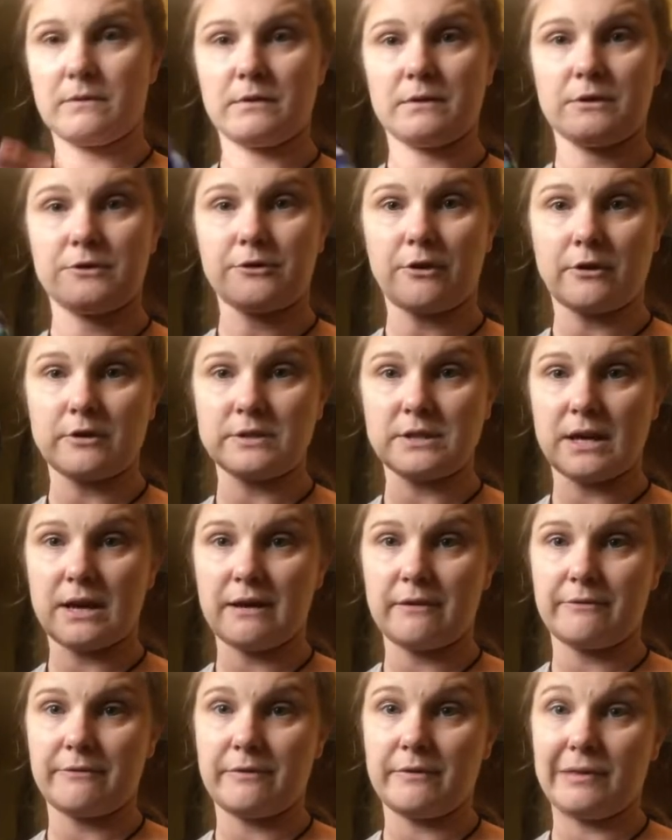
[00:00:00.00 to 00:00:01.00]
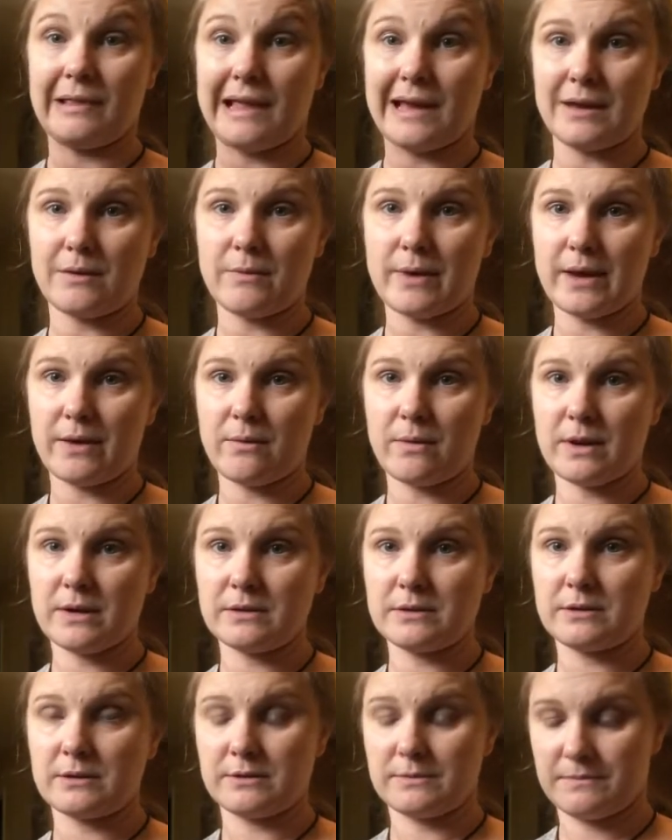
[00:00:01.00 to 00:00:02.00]
Darn Tough lightweight
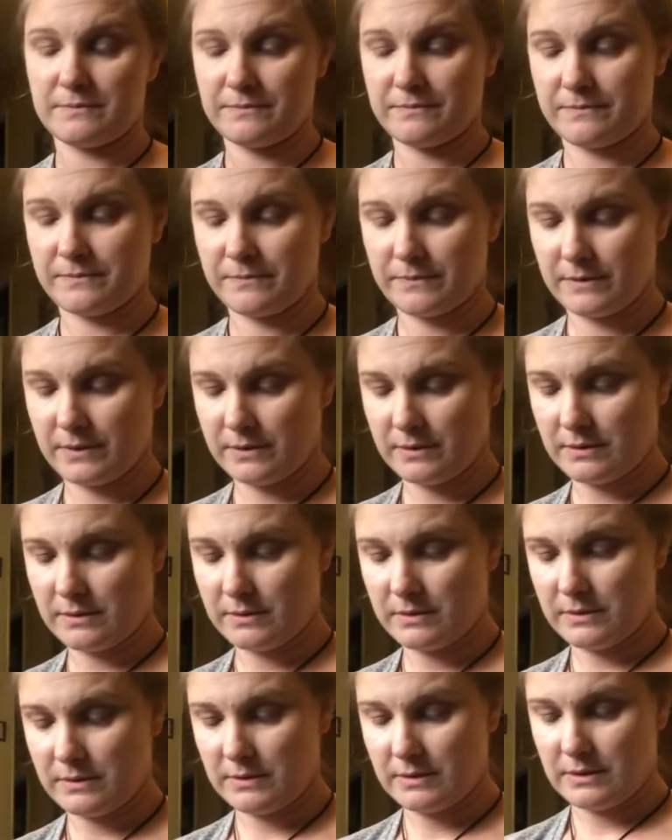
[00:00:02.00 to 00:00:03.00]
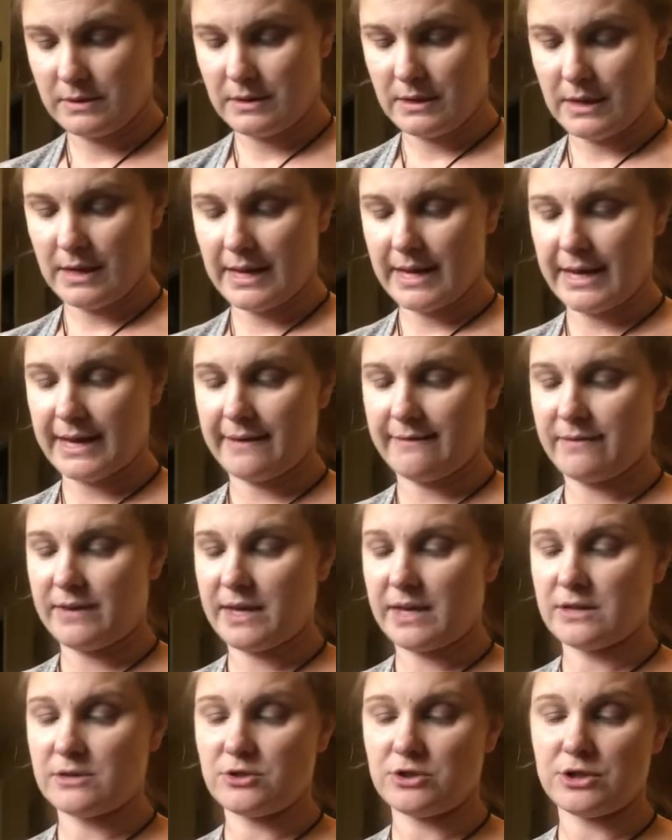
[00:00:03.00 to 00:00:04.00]
ones. I have the
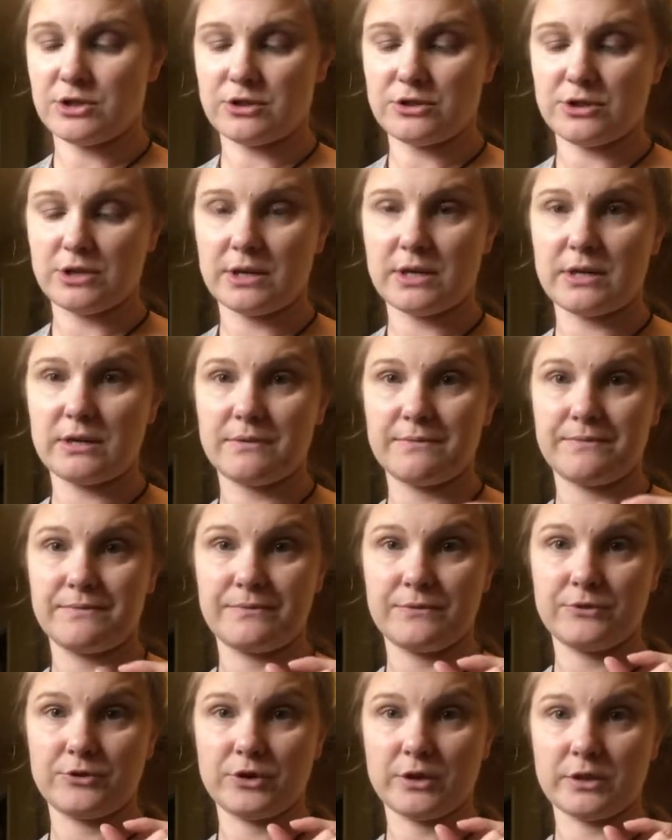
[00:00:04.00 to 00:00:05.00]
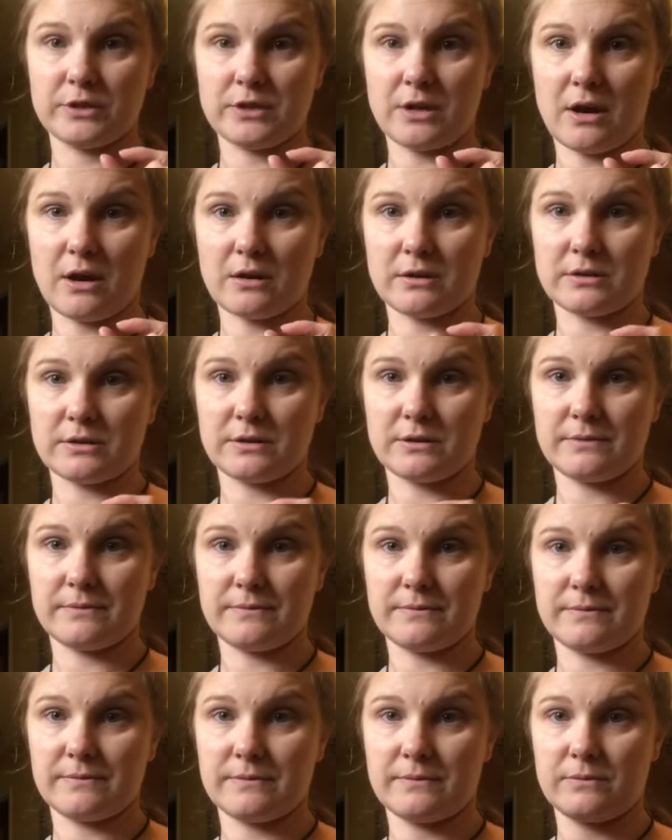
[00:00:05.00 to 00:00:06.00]
Injinji trail socks,
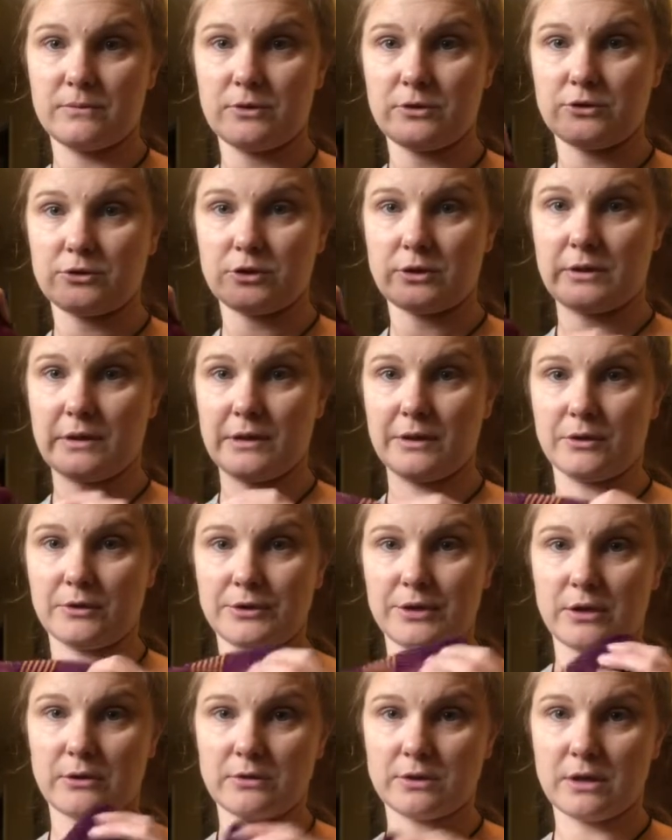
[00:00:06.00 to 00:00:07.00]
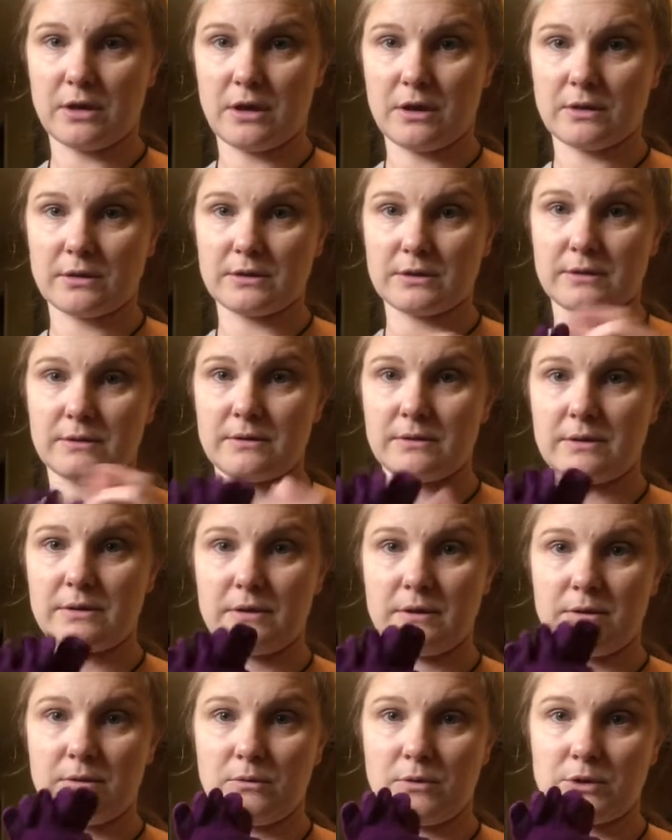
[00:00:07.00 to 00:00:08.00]
which are the little toe socks,
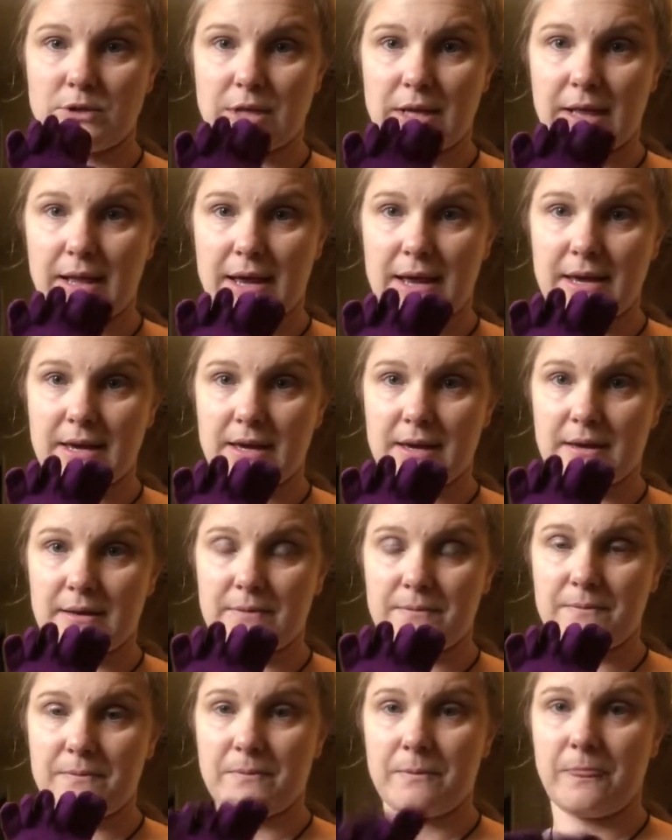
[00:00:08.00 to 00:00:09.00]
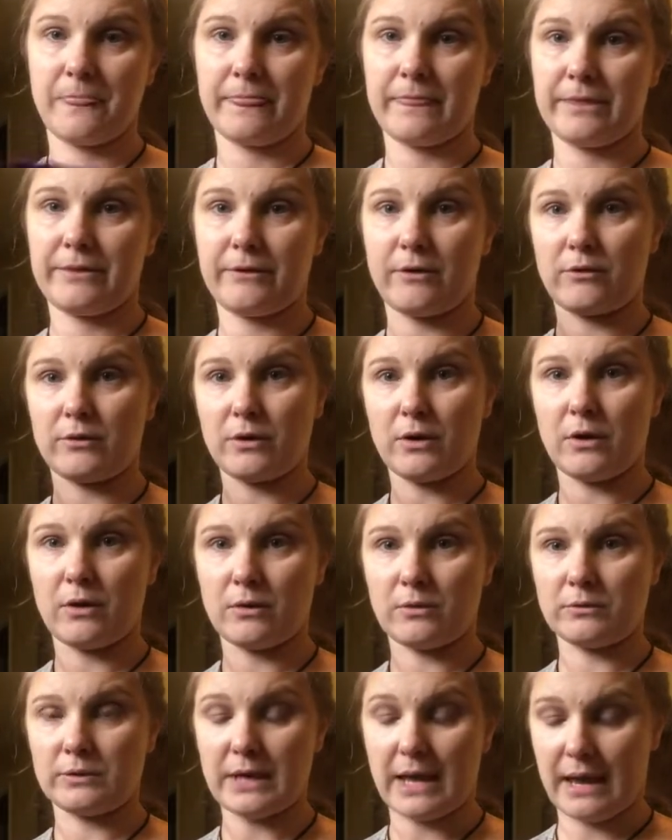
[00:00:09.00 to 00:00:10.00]
which I like. Don't
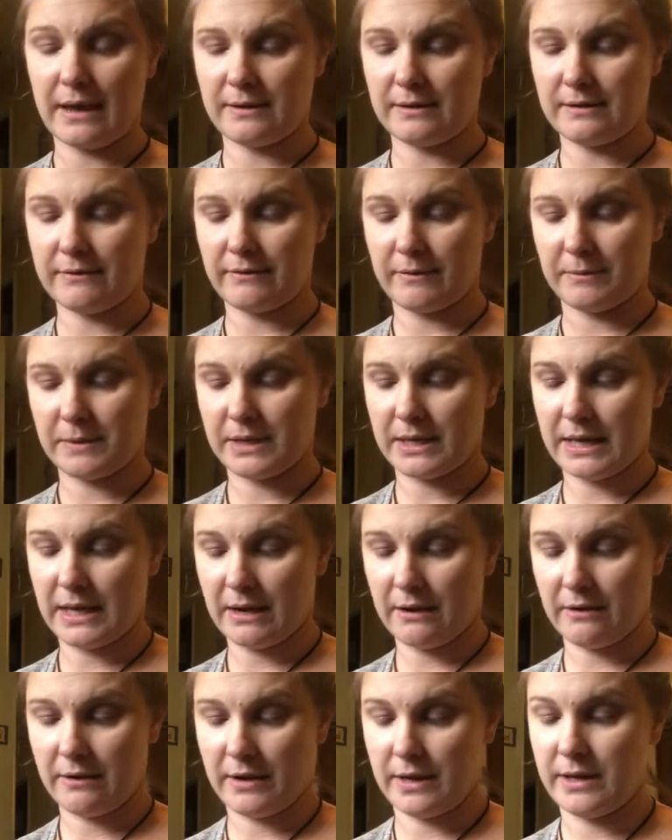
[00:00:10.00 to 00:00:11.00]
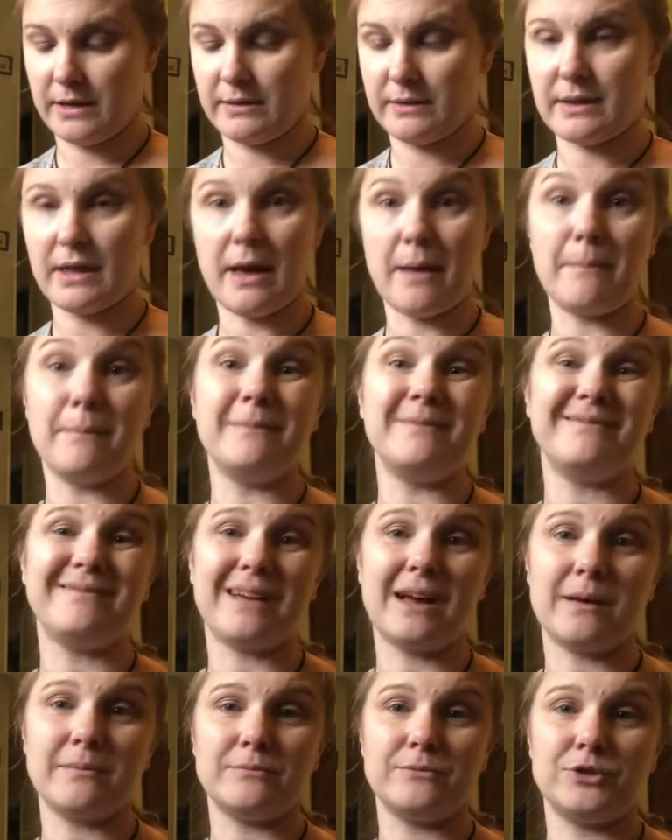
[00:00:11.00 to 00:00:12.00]
know yet if I'm going to carry them.
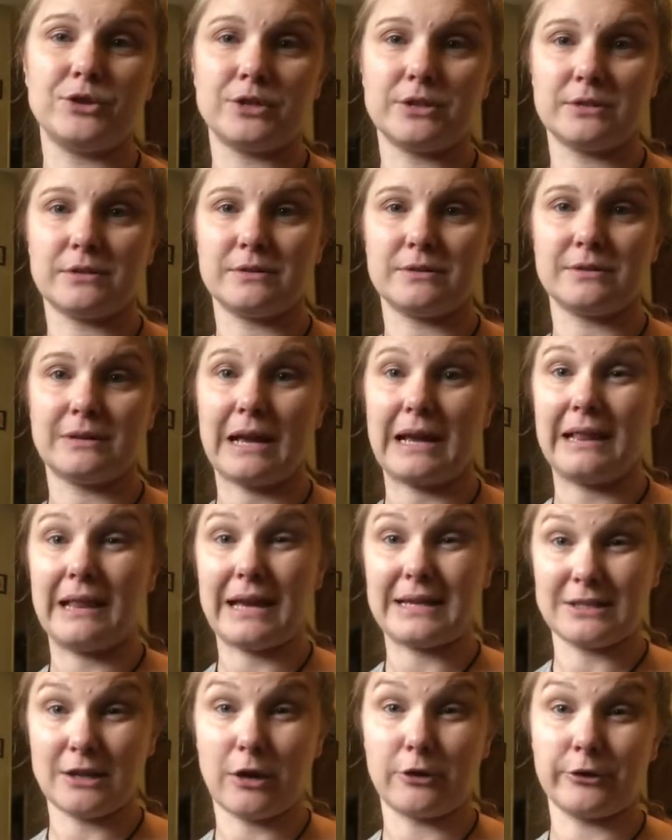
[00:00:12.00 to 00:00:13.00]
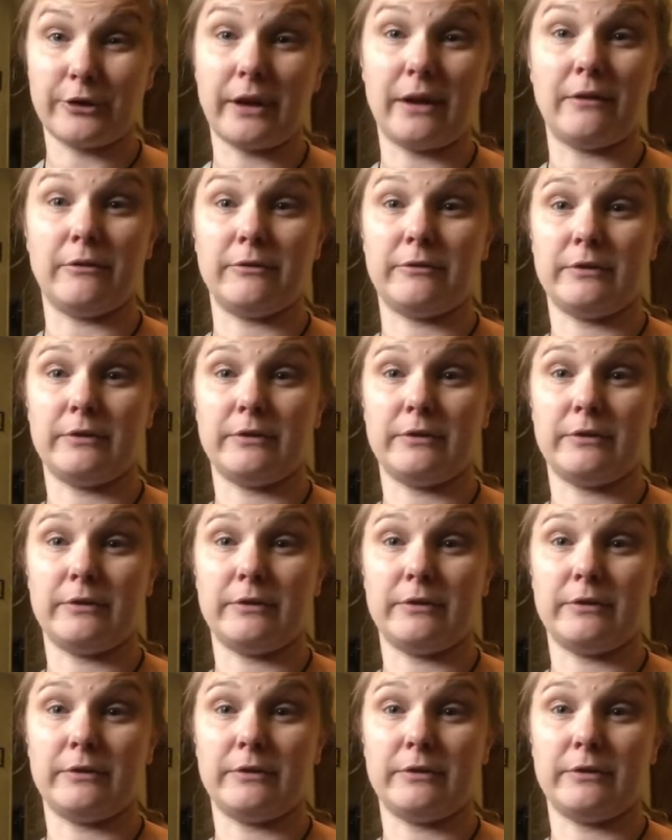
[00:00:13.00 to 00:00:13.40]
I like Darn Tough.